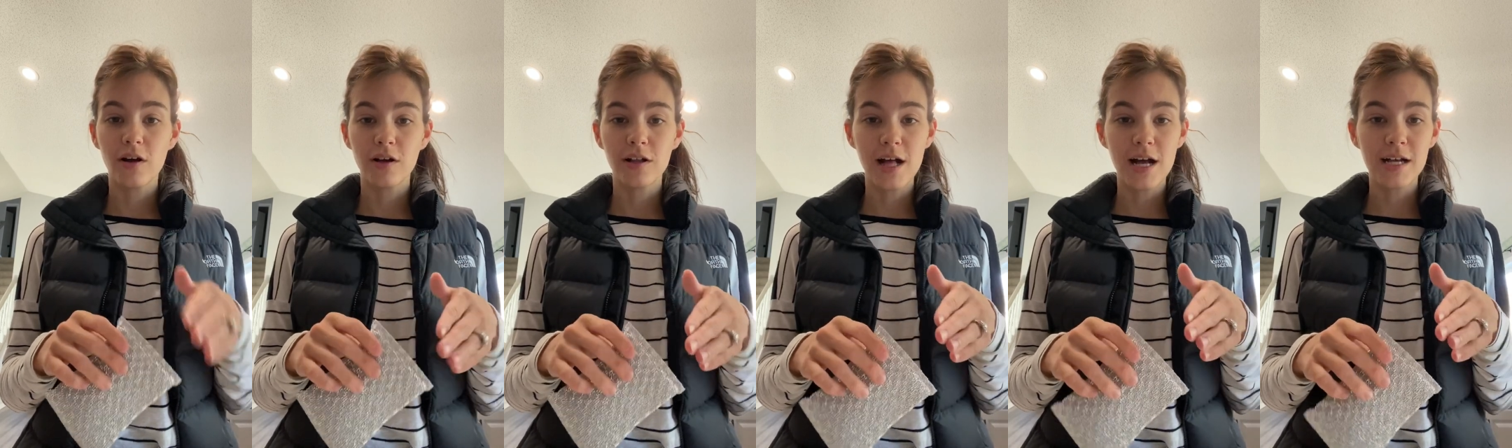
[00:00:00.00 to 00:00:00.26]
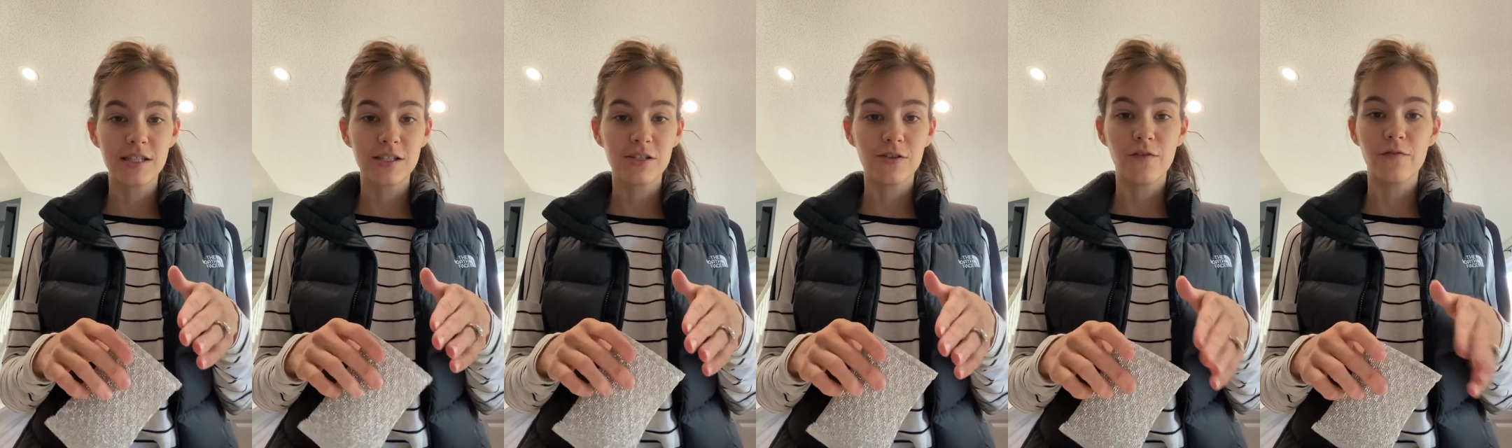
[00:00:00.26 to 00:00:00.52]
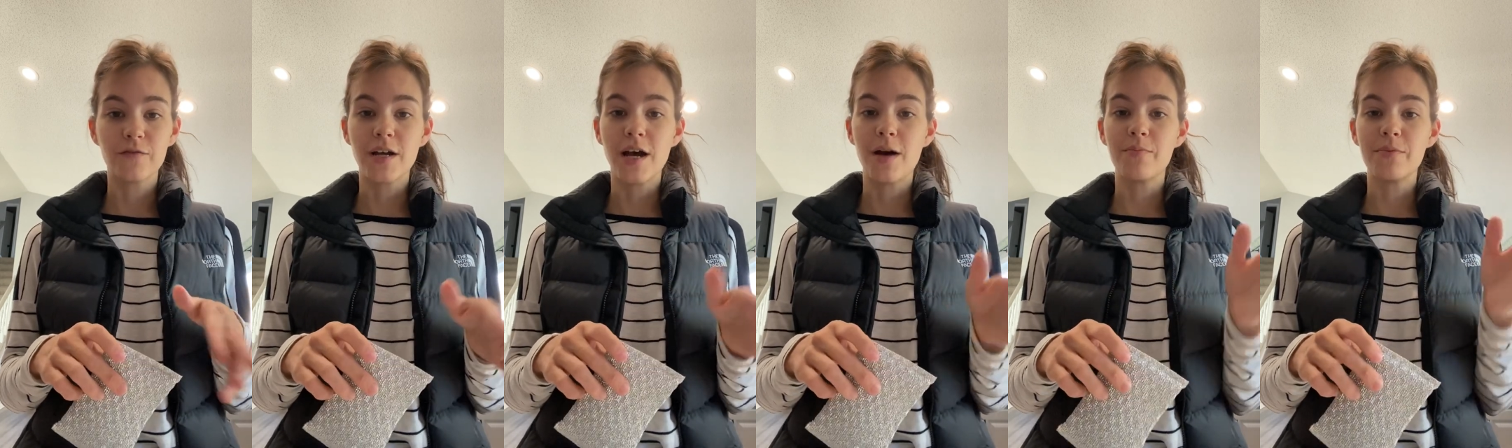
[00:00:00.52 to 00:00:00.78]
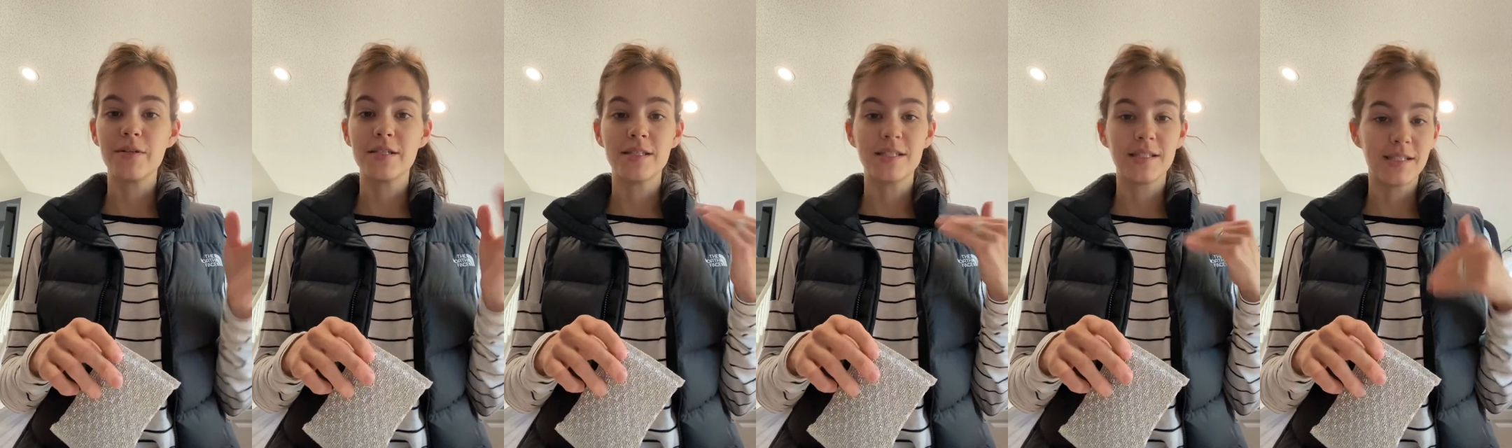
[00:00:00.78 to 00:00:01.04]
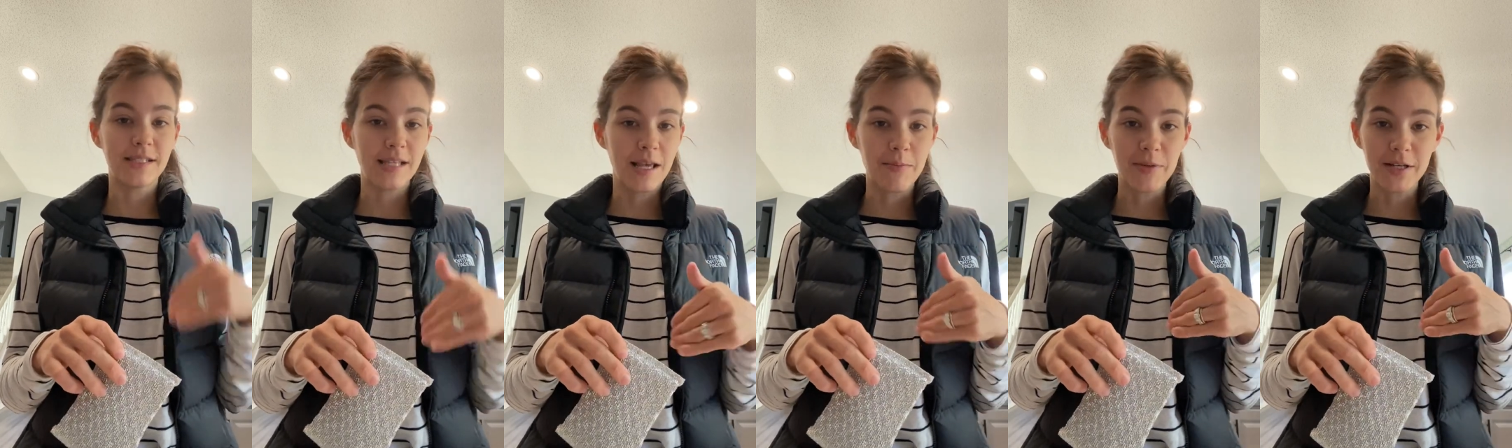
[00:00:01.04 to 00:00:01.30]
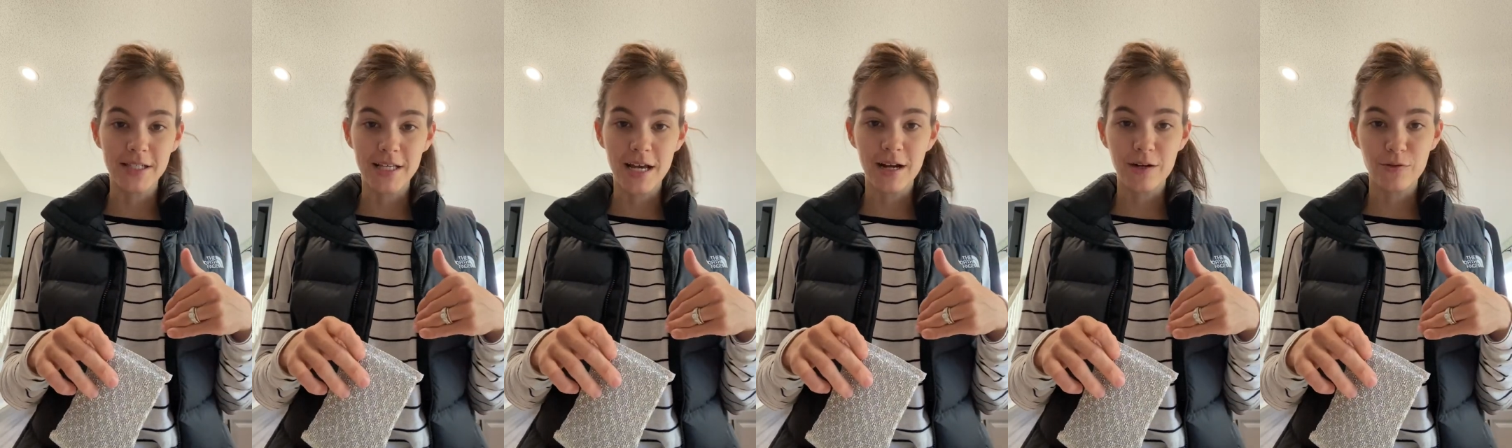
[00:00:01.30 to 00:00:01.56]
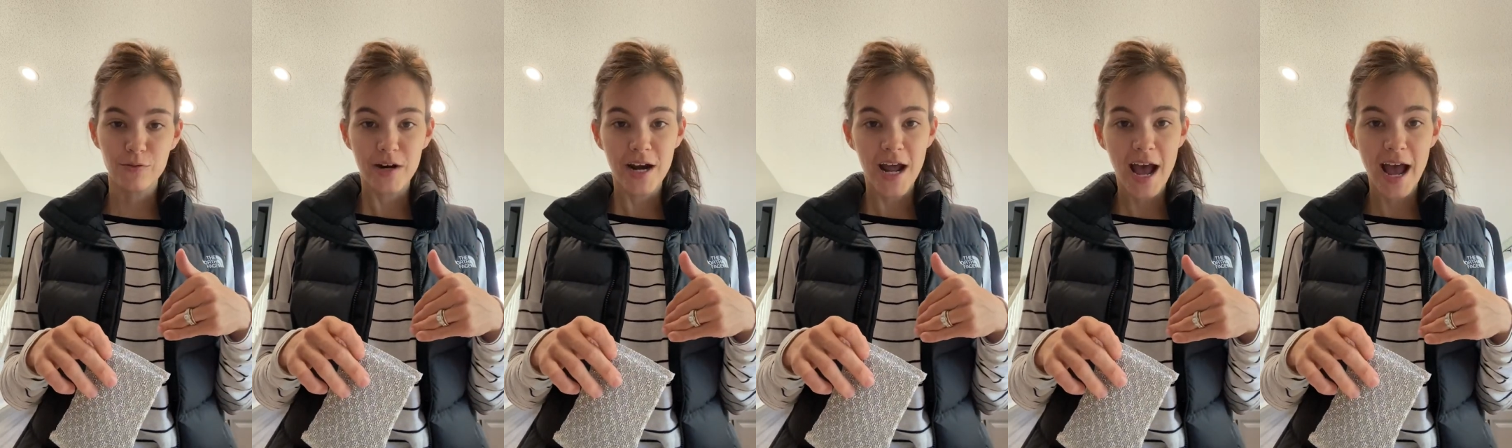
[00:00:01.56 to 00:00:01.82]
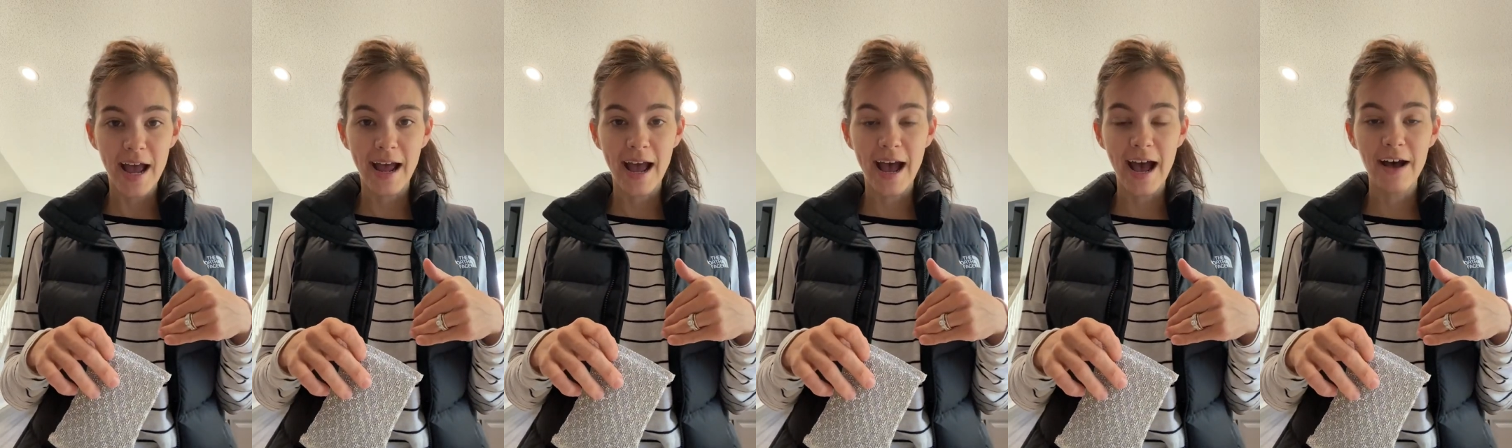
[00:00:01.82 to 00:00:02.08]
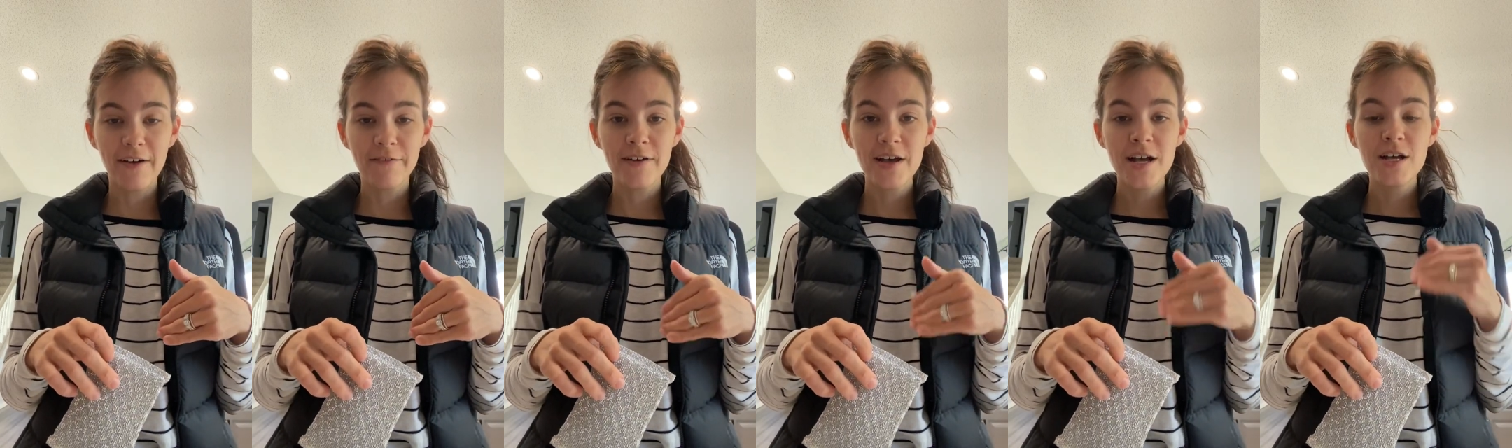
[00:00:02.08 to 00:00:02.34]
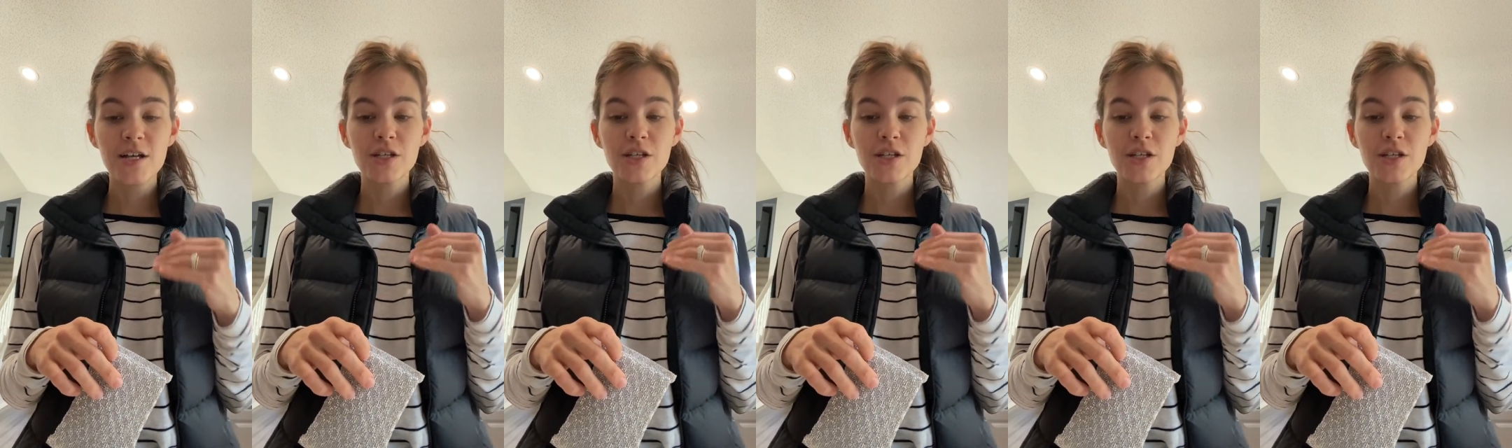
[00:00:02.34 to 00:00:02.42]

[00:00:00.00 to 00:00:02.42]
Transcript: glass stovetop is the same exact one I have,